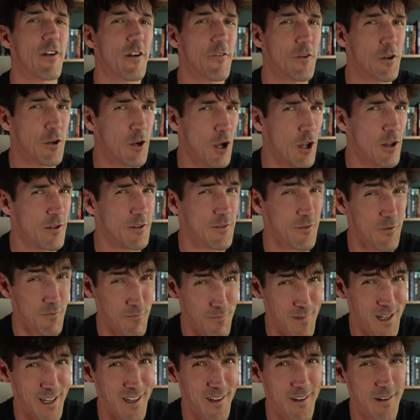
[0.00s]
$500 for
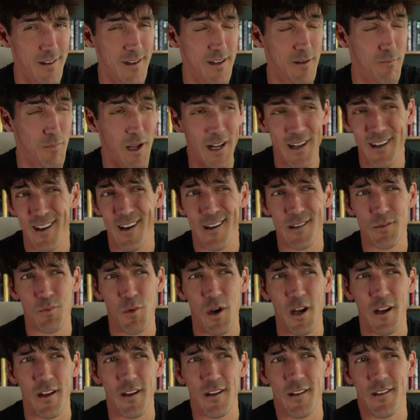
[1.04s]
me in my tax
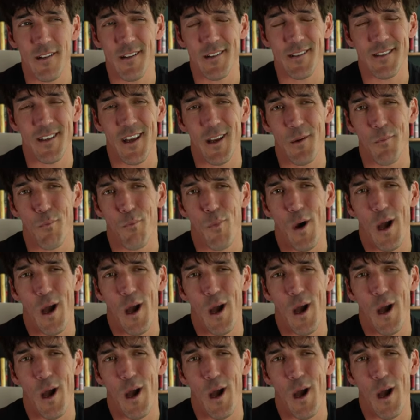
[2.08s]
bracket is like